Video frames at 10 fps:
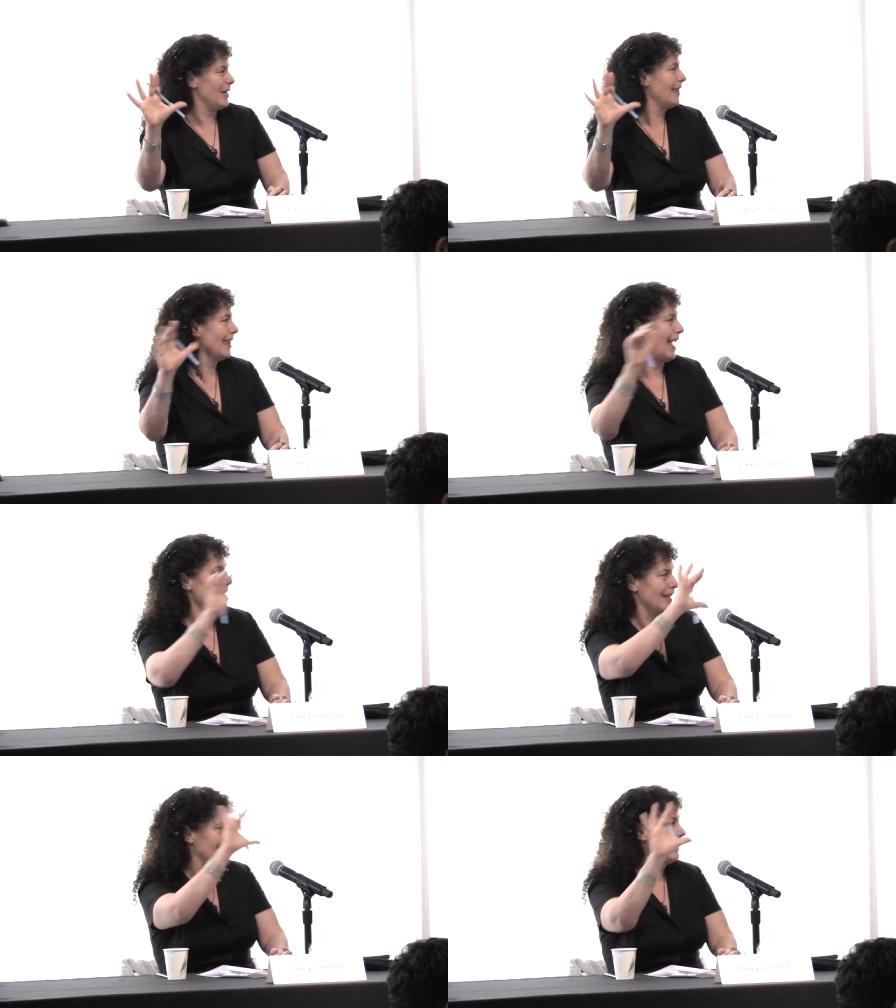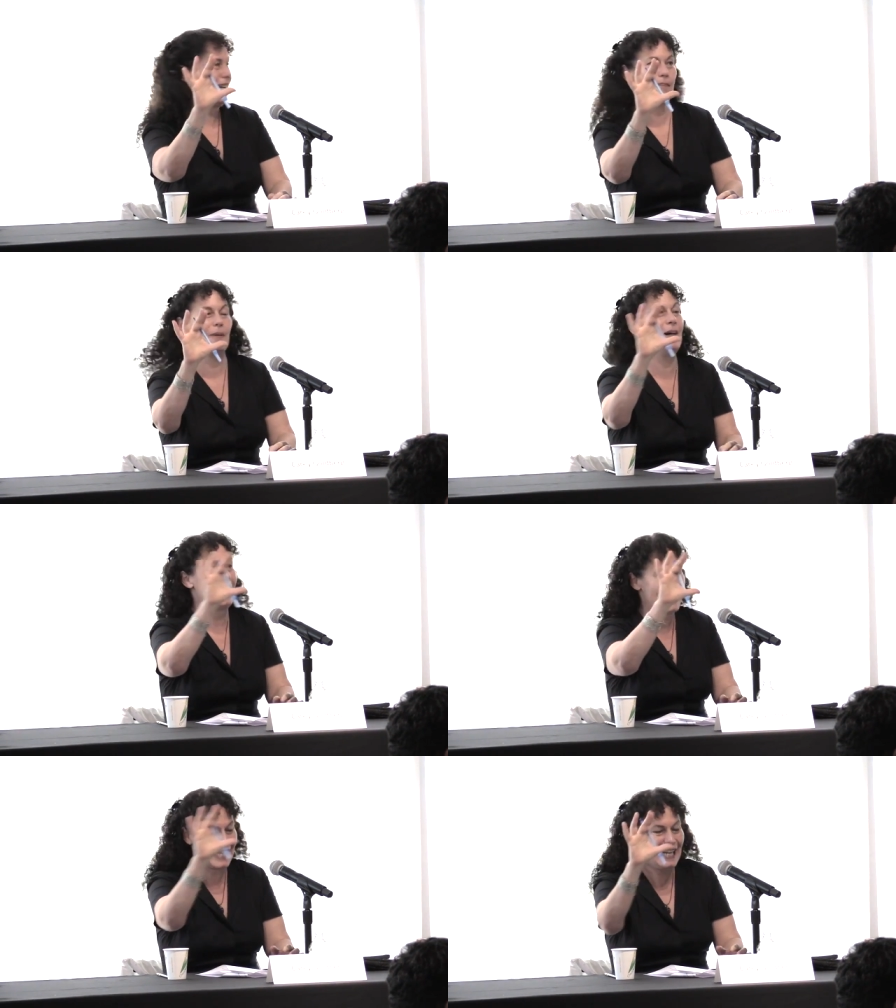worth a thousand data
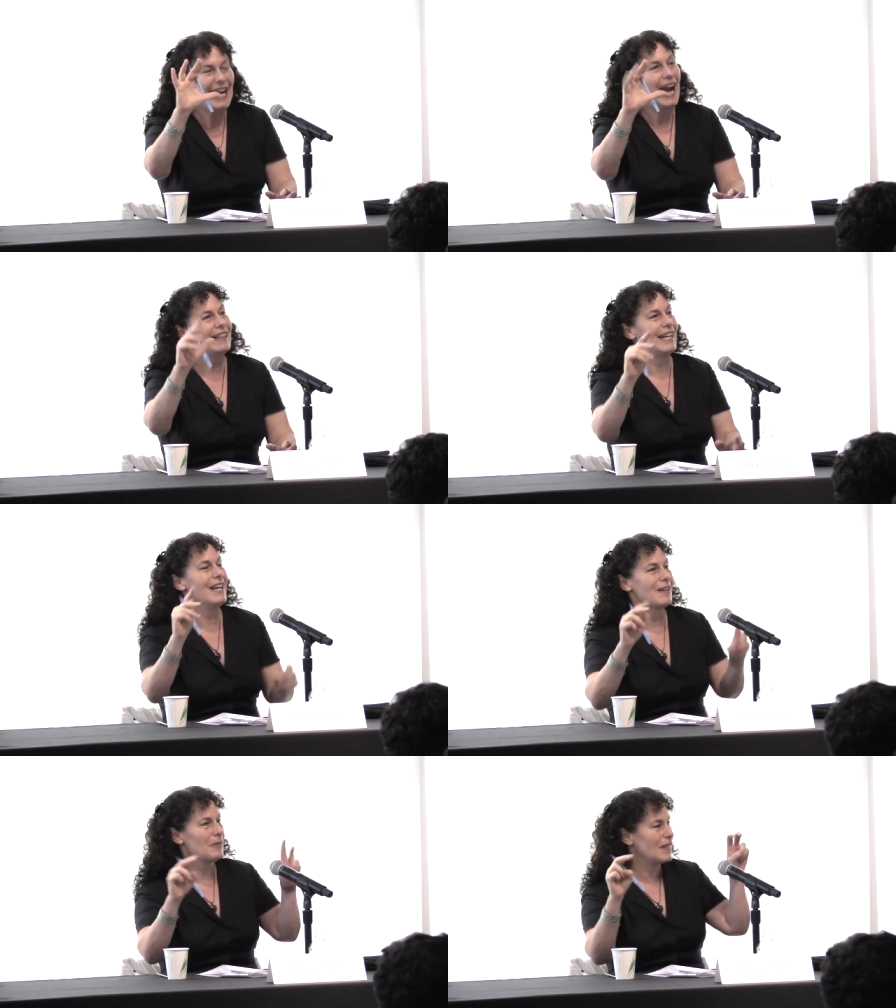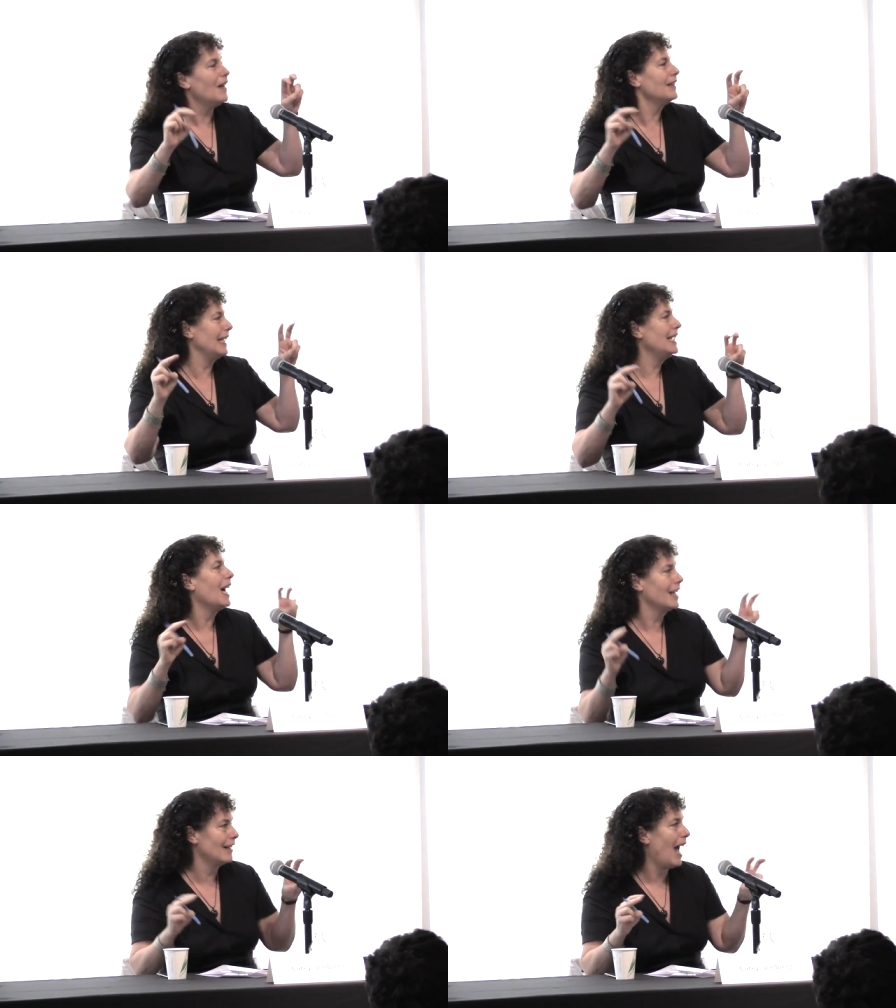points. And then here's what's called the
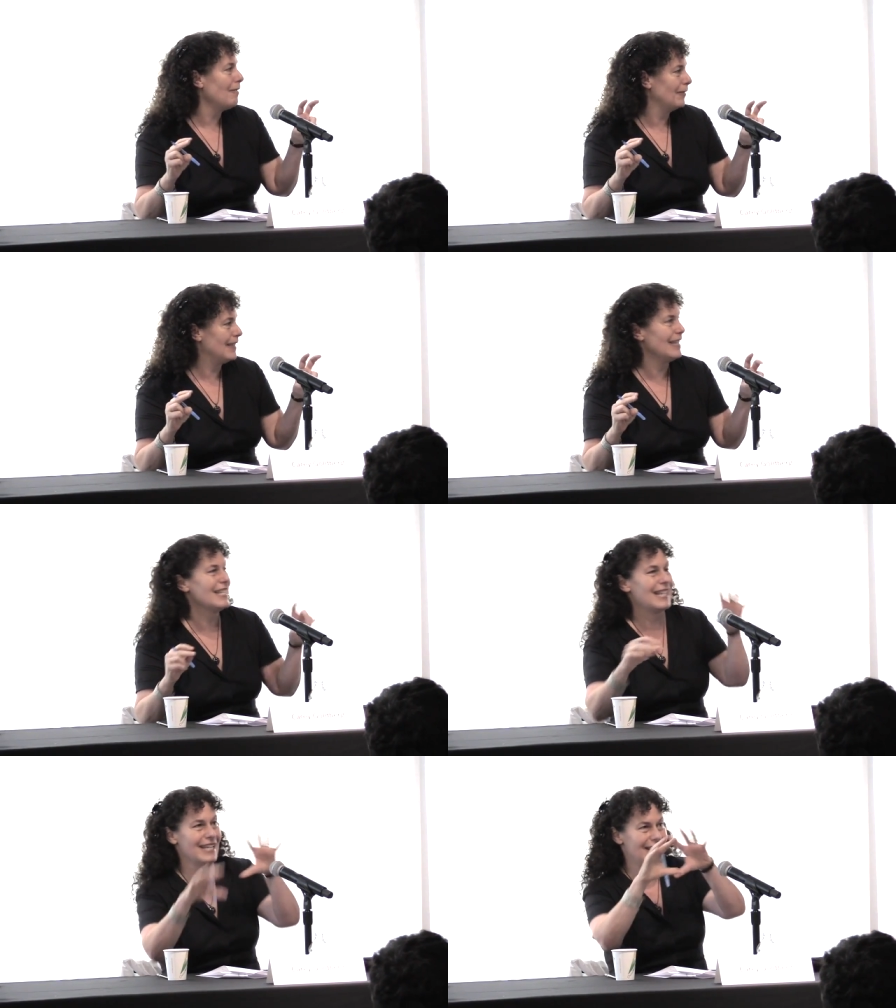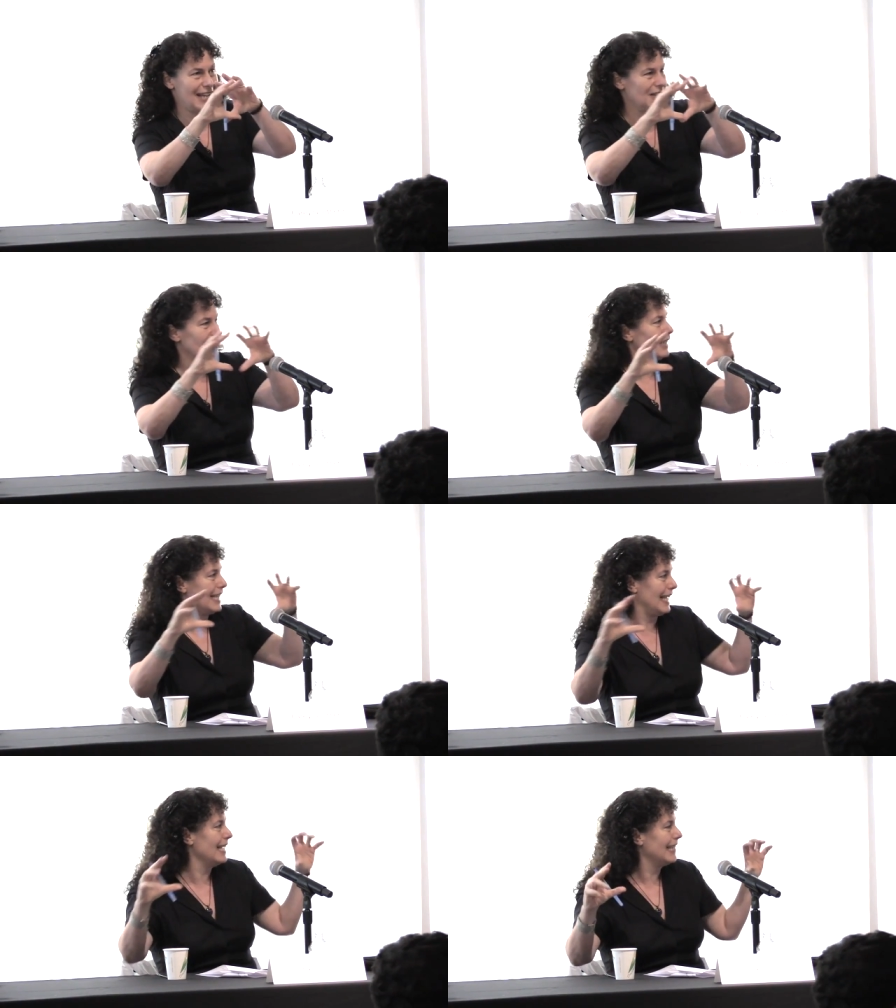nut graph, which is the
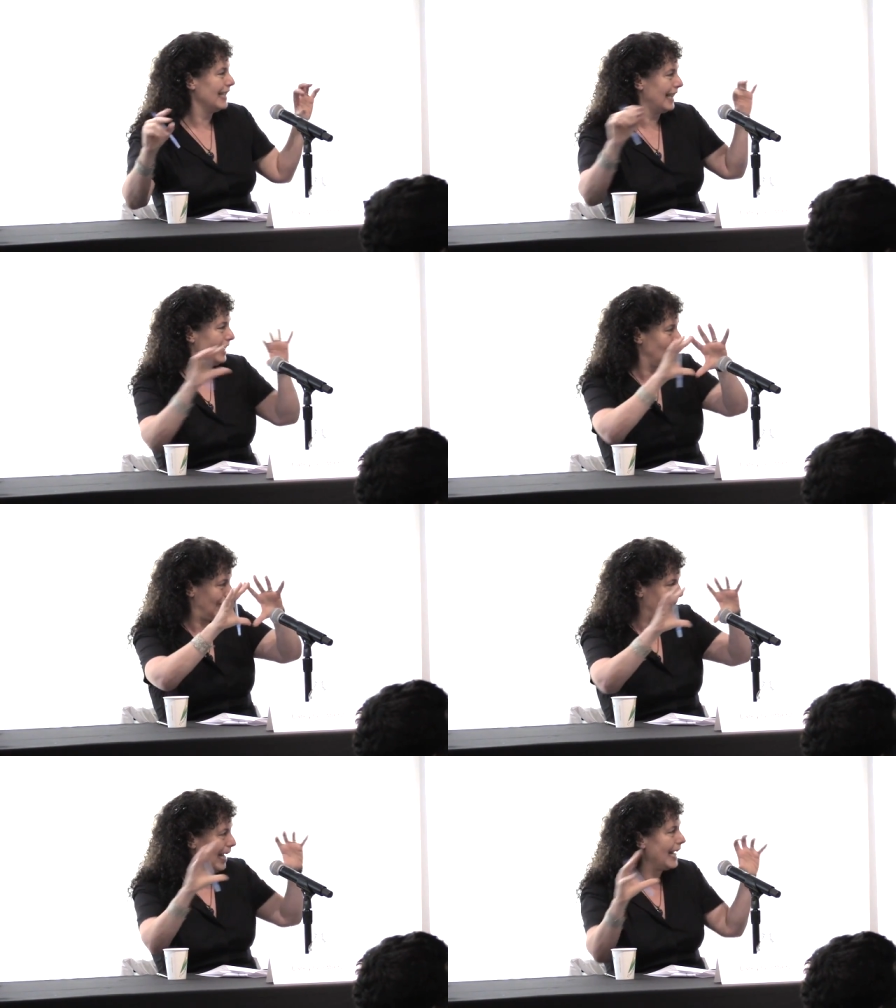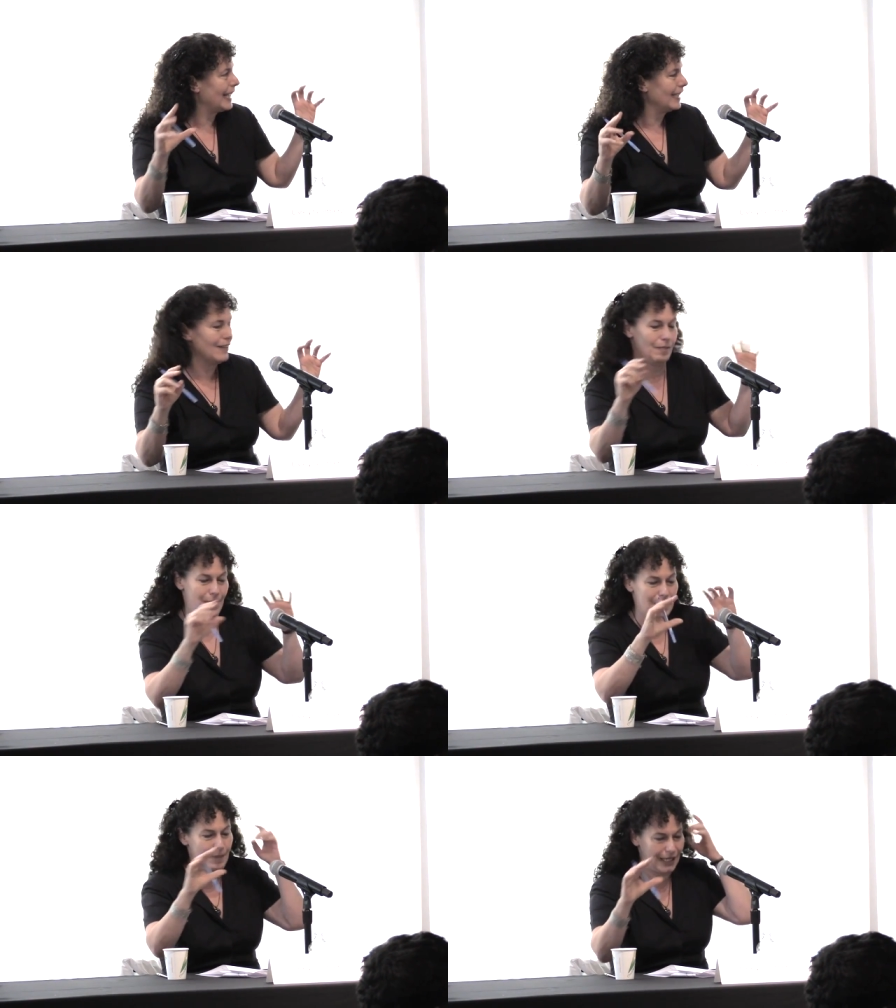generalization that you can make, you know, the
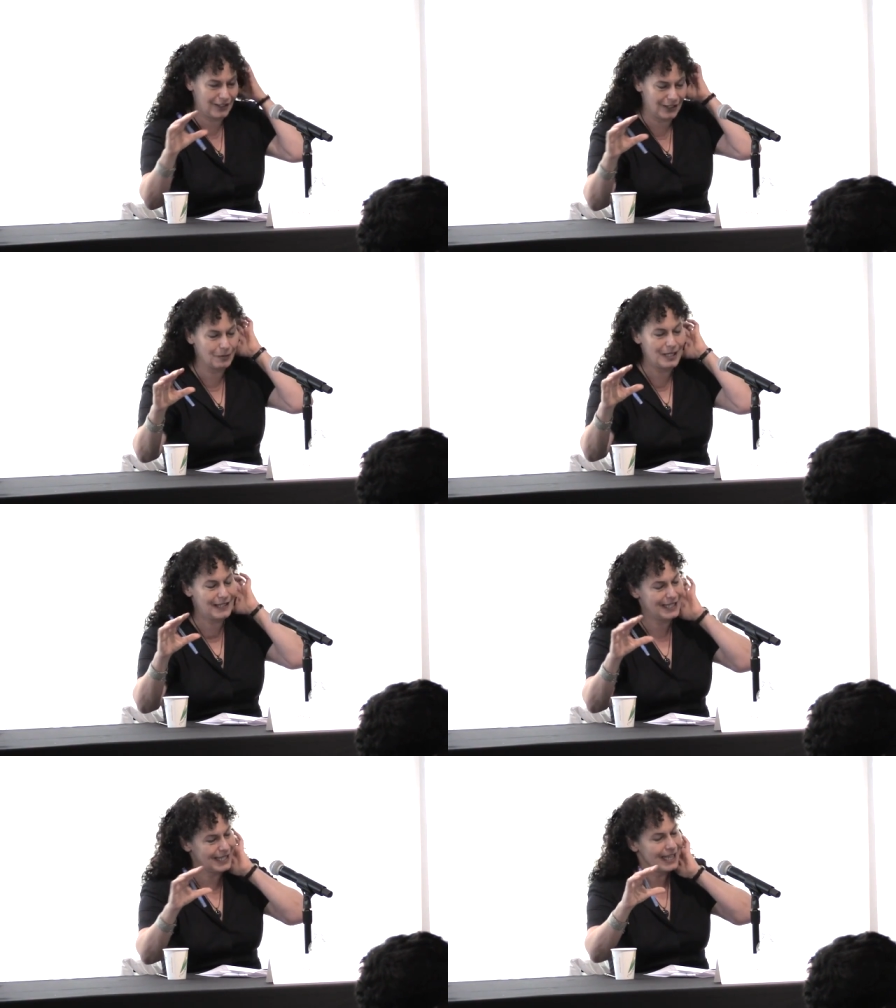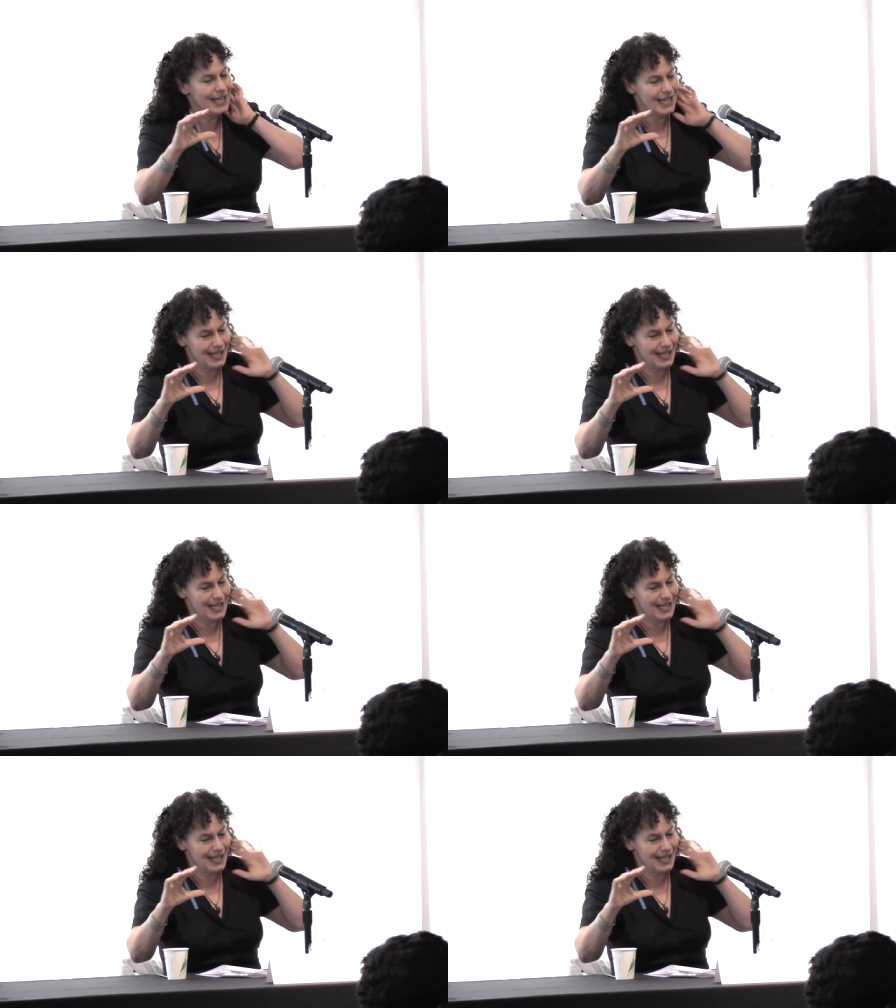big picture, which is